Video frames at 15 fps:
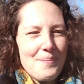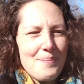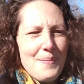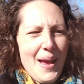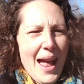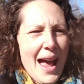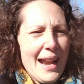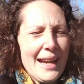
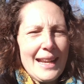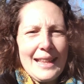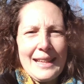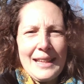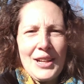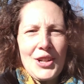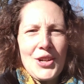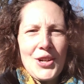had
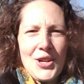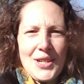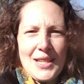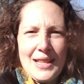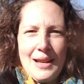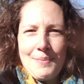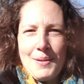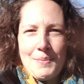anything that occurred to
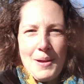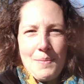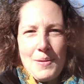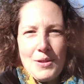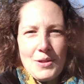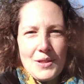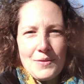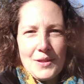them that might be
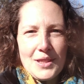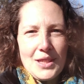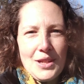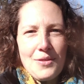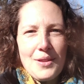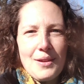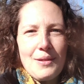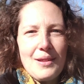useful to
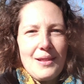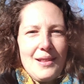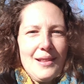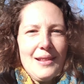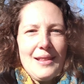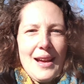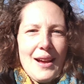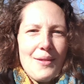you
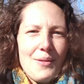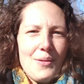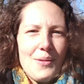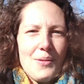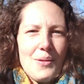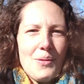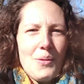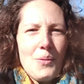that
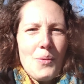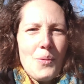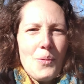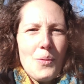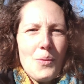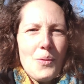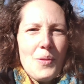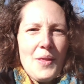
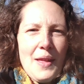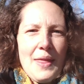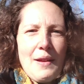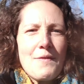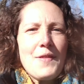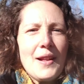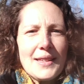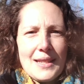they
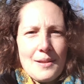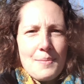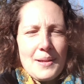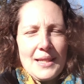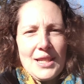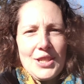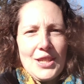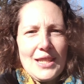felt in a
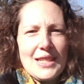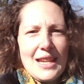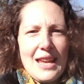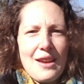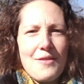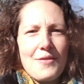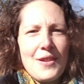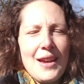position to
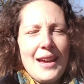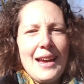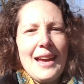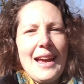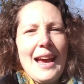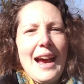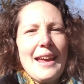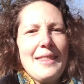give.
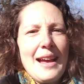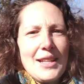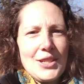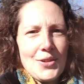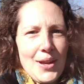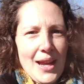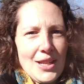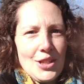And that's
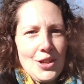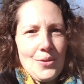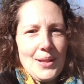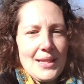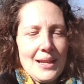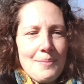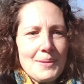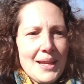okay too.
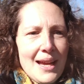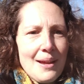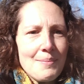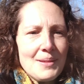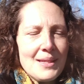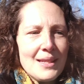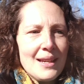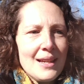And
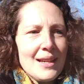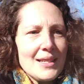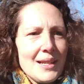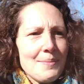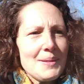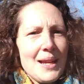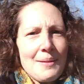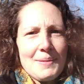sometimes
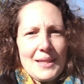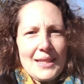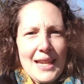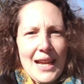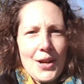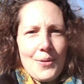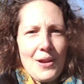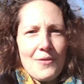the
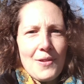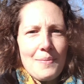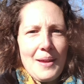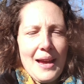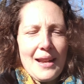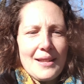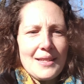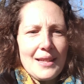takeaway from
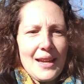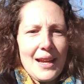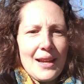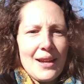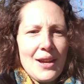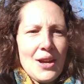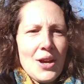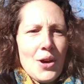that is
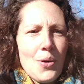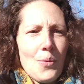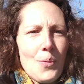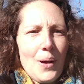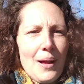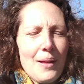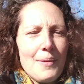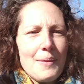like,
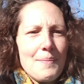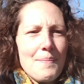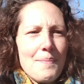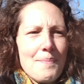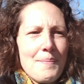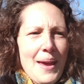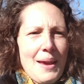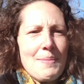well,
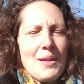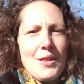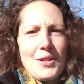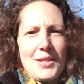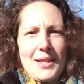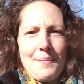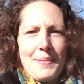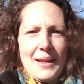maybe
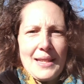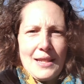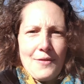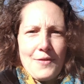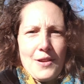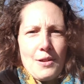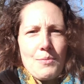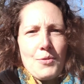there's something
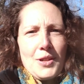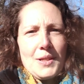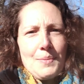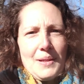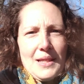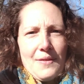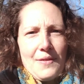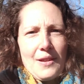different or more
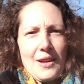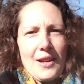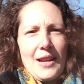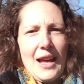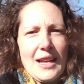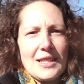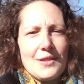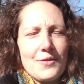specific I could
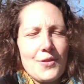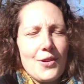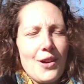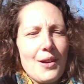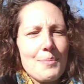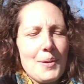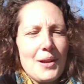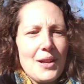ask
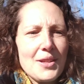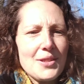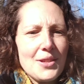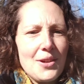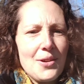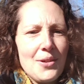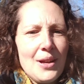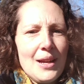for, but
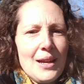also,